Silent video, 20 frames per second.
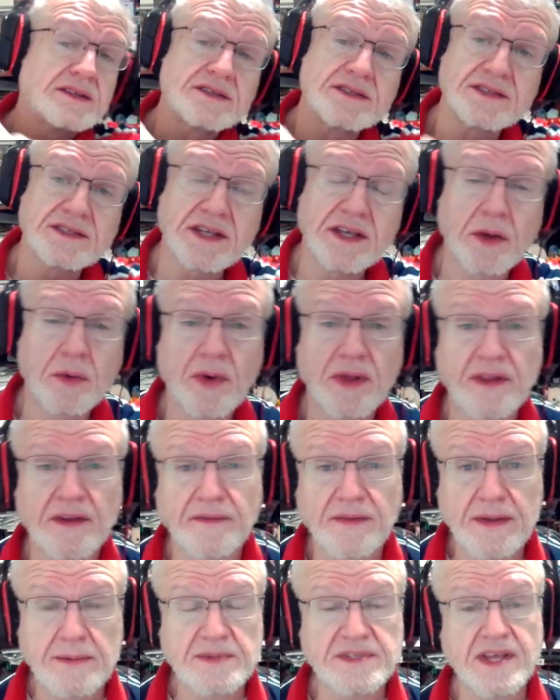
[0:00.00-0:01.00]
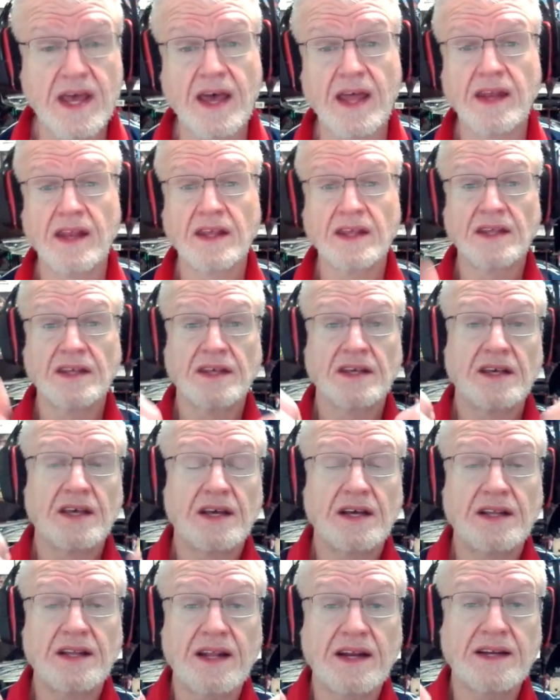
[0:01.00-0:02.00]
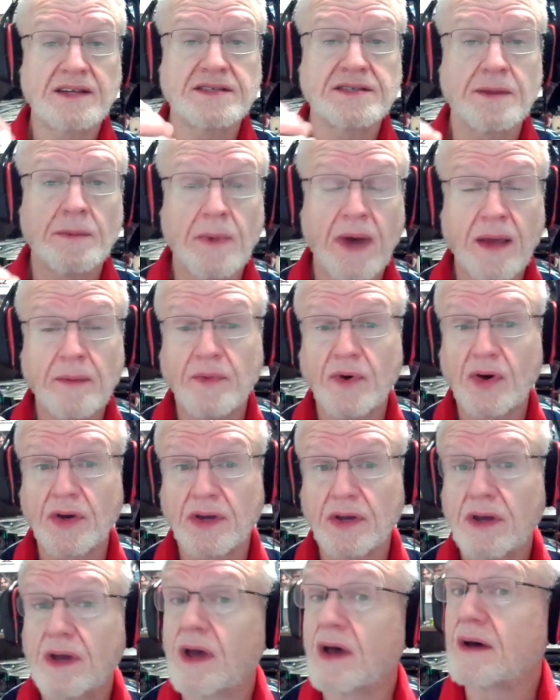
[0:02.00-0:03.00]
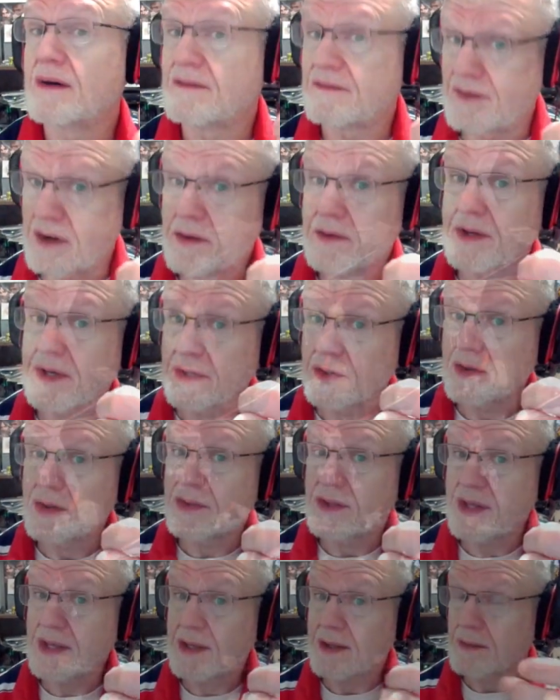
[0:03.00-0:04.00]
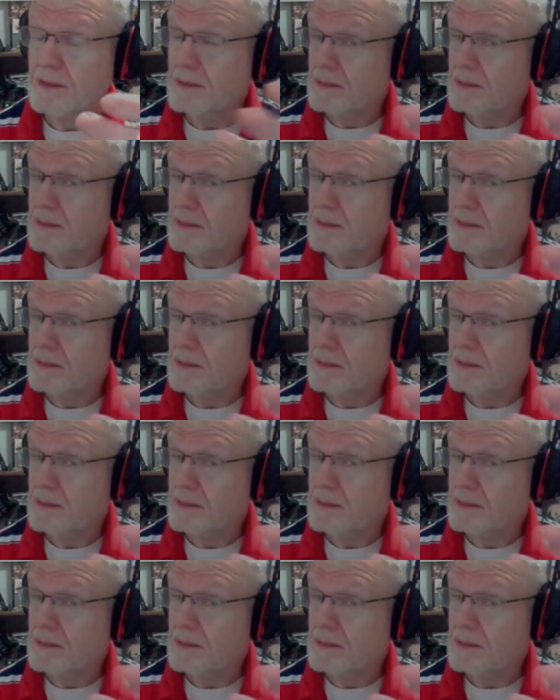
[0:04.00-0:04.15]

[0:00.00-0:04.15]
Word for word: see you on the flip side, and that is in my book a very good thing.